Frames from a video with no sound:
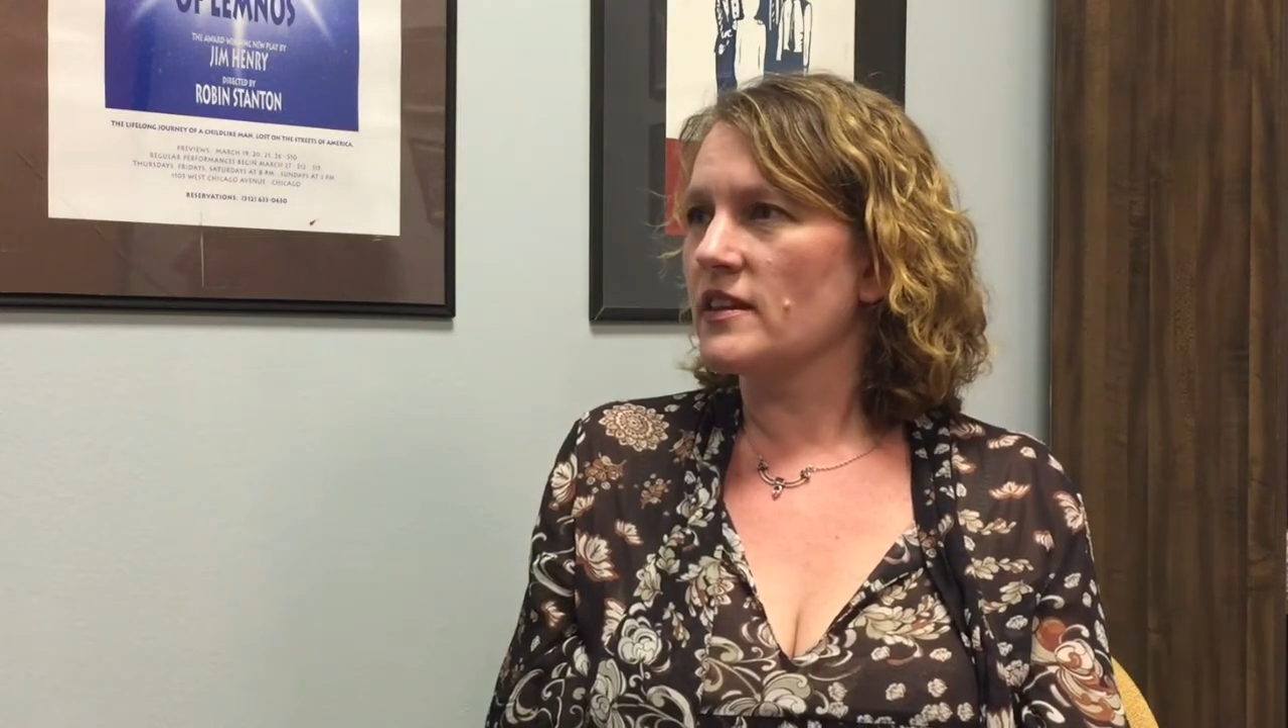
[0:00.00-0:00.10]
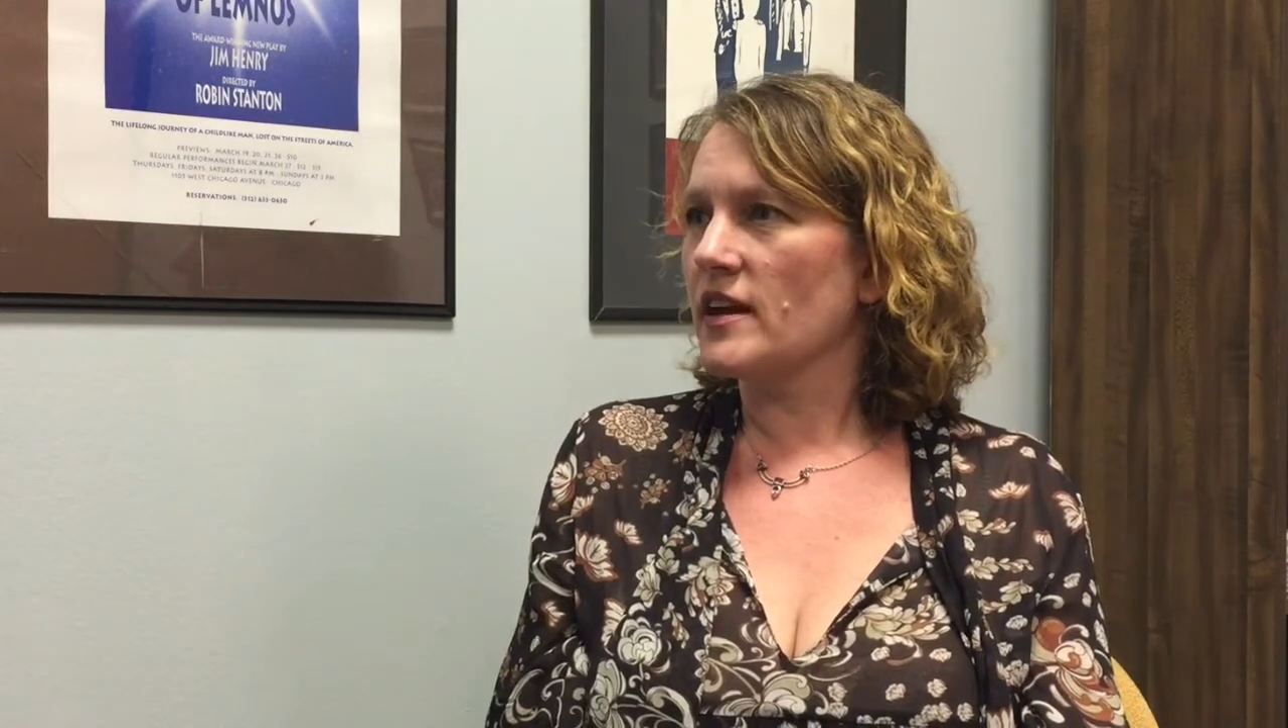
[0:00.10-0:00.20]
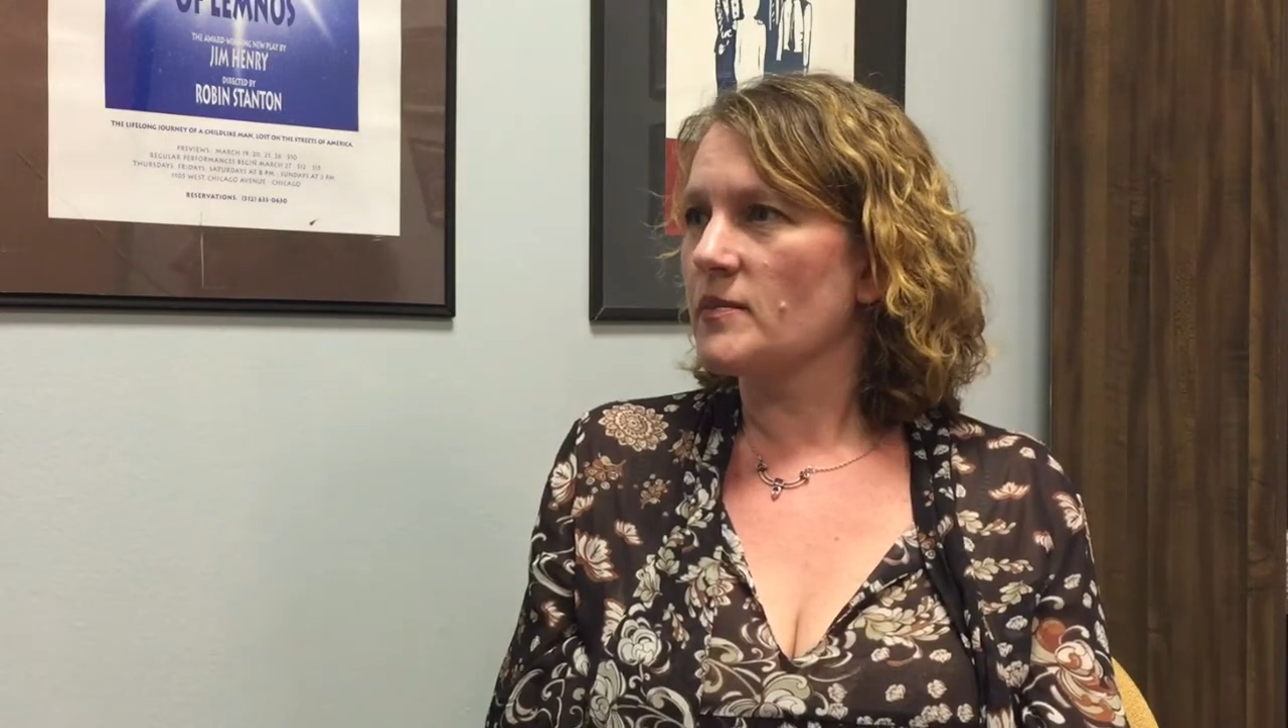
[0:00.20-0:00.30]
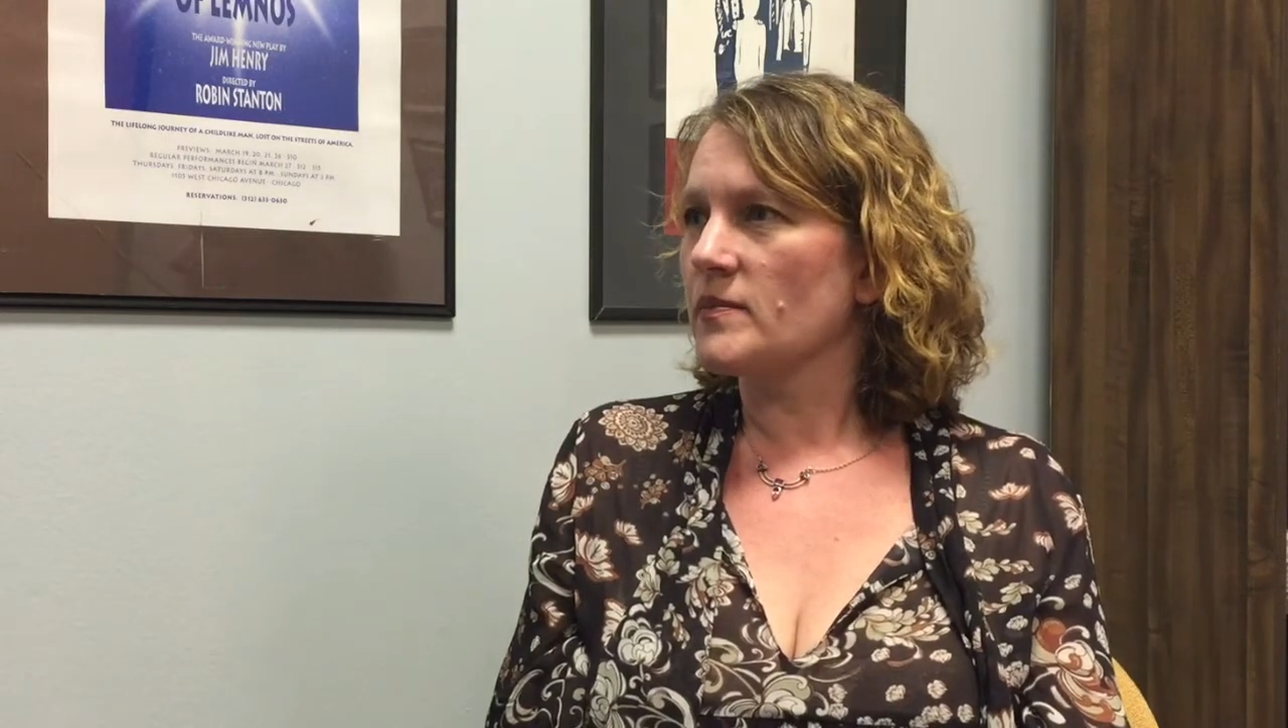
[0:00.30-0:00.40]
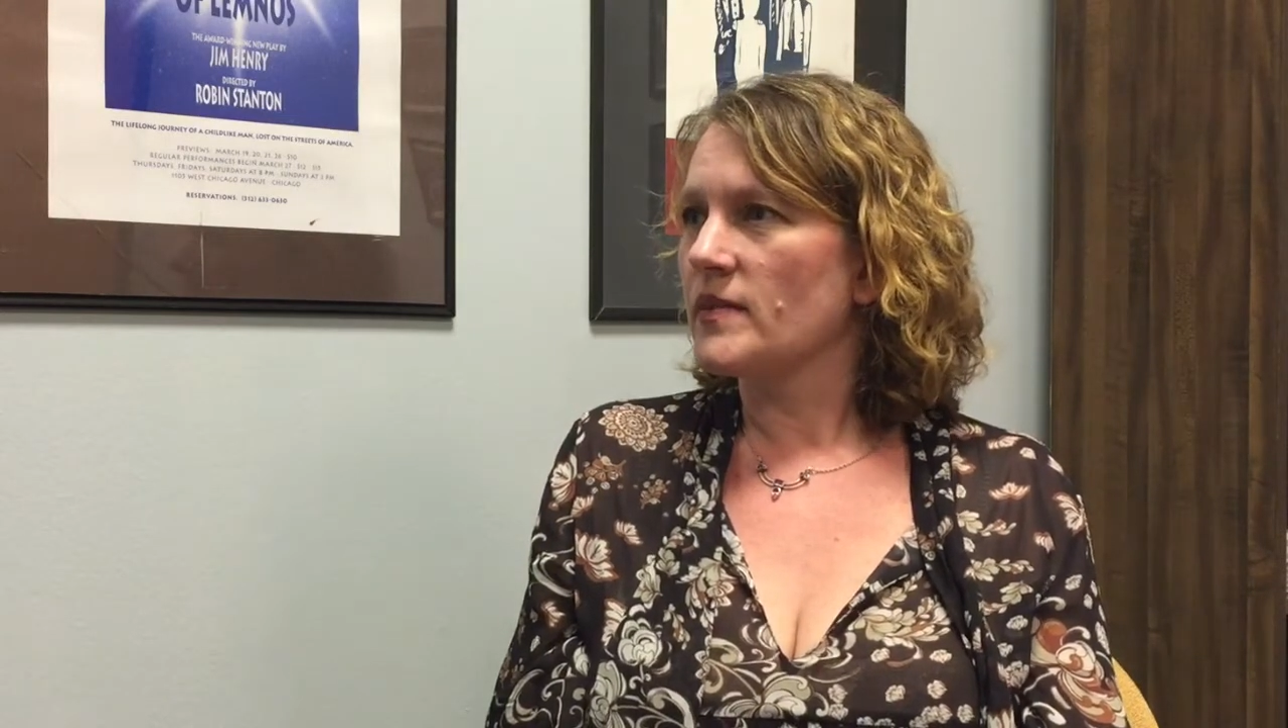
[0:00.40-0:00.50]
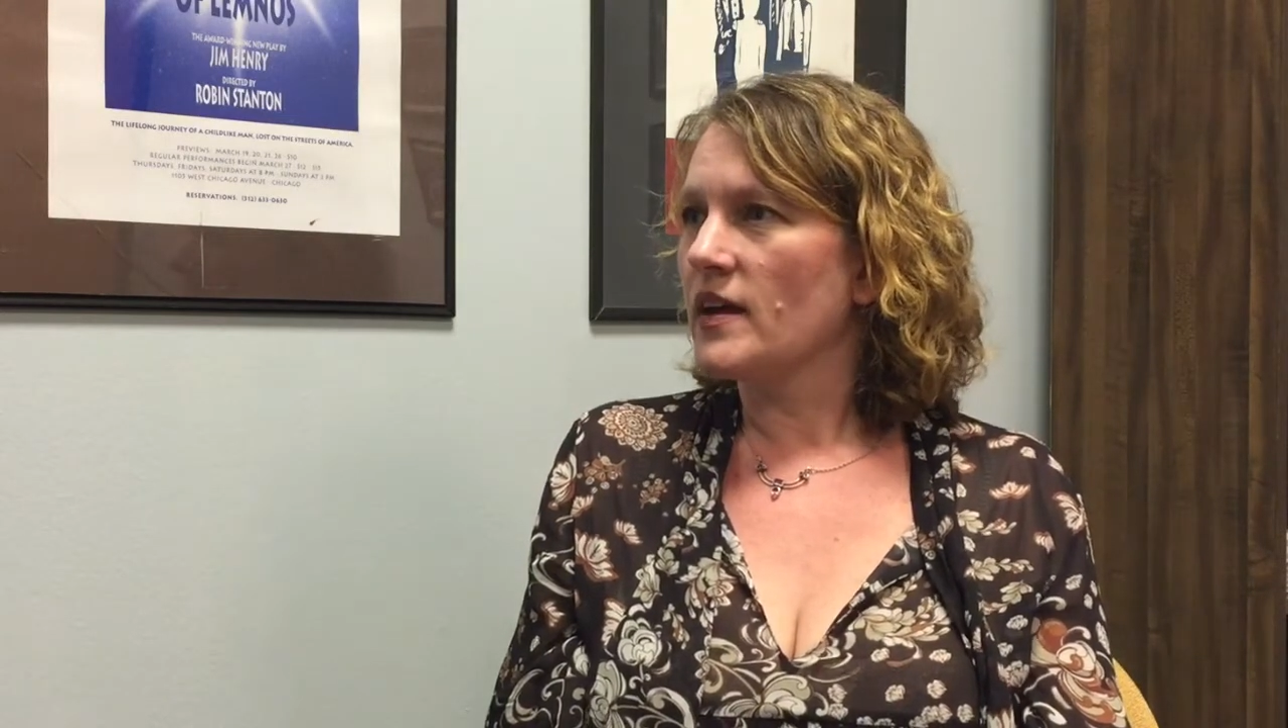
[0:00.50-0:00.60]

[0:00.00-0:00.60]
them.